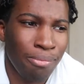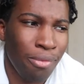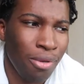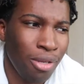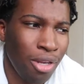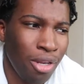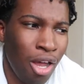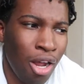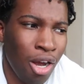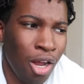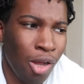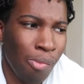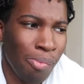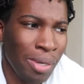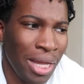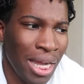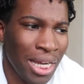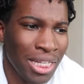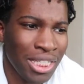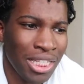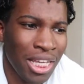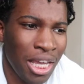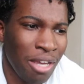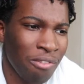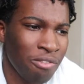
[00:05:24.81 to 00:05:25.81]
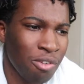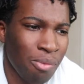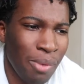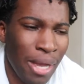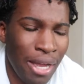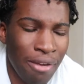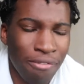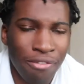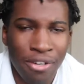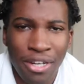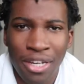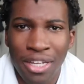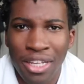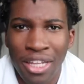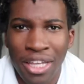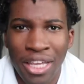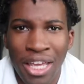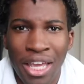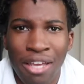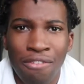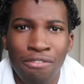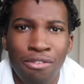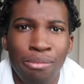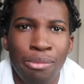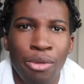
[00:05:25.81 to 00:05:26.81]
not all blacks came from Africa, they
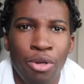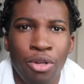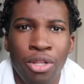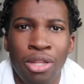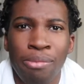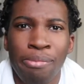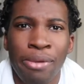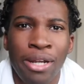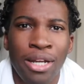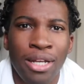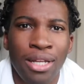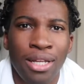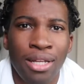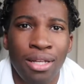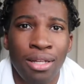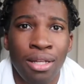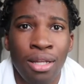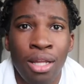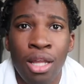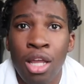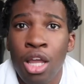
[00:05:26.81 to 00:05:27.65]
came from North America.